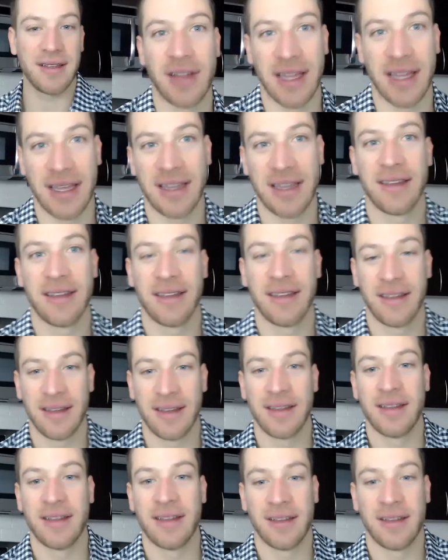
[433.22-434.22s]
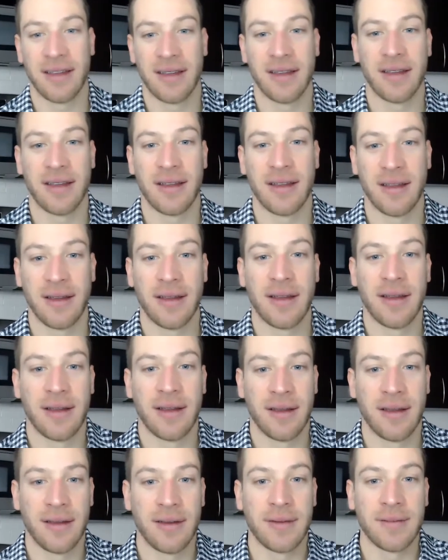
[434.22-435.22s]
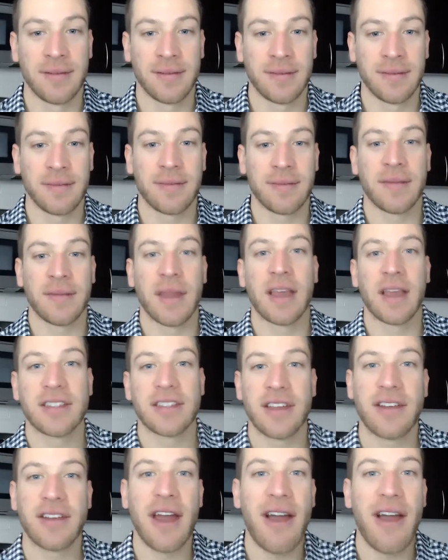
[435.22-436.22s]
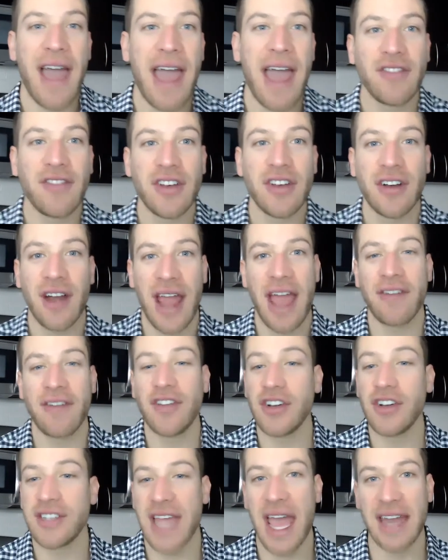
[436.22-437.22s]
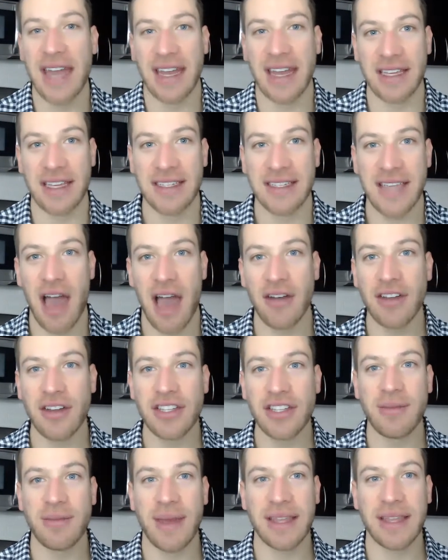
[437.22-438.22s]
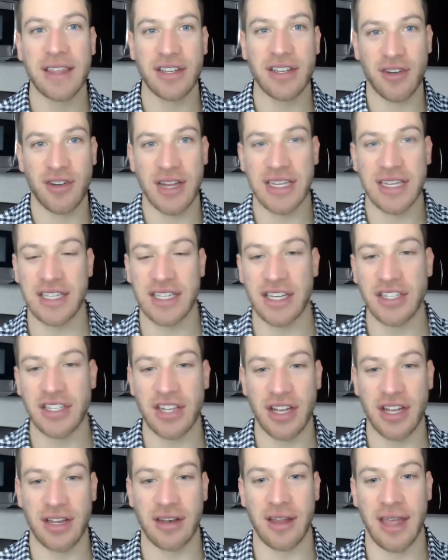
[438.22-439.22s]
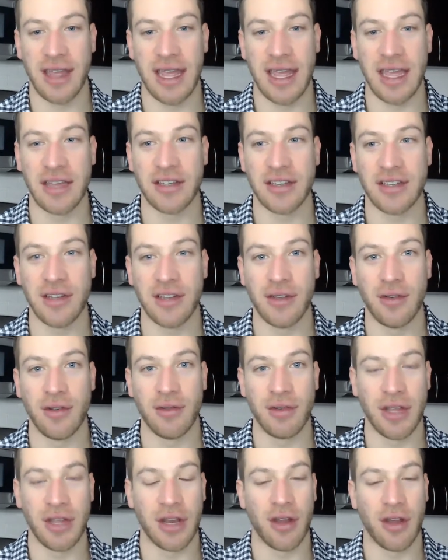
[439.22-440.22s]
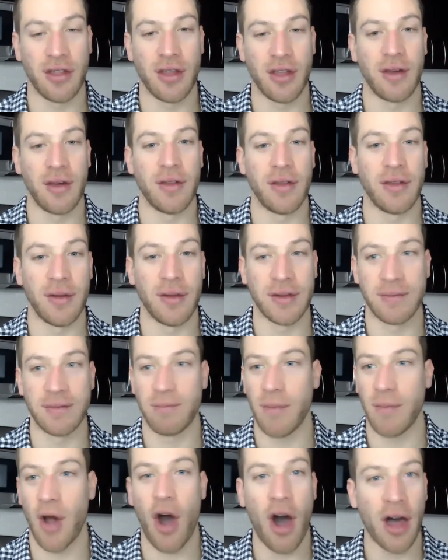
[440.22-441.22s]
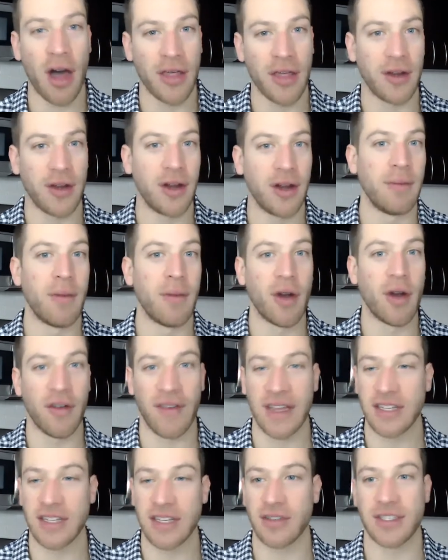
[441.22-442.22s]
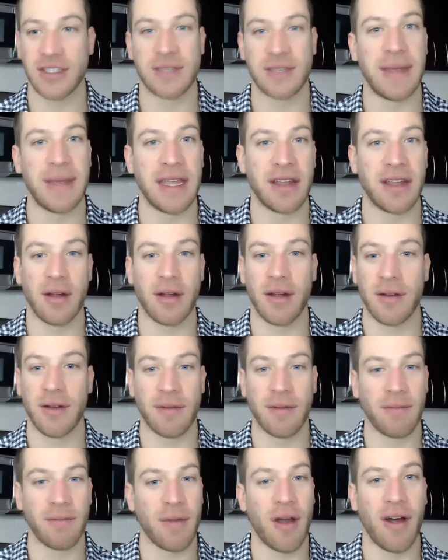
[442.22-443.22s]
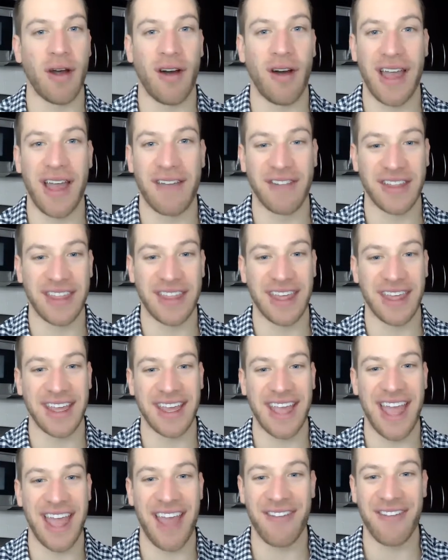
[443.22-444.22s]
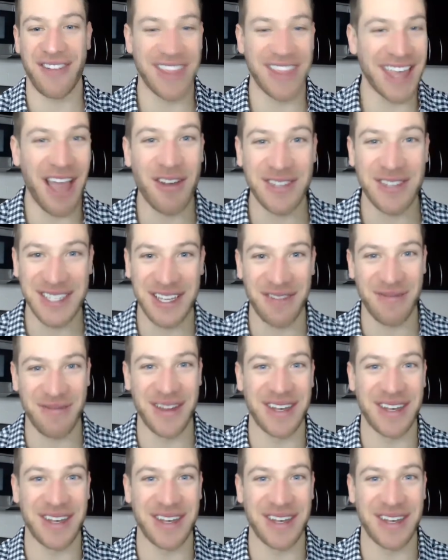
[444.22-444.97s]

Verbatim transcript: It's that consistency of effort. Yeah. So now after tennis, how did you make the transition into, you know, the author, motivational speaker, everything else that you've been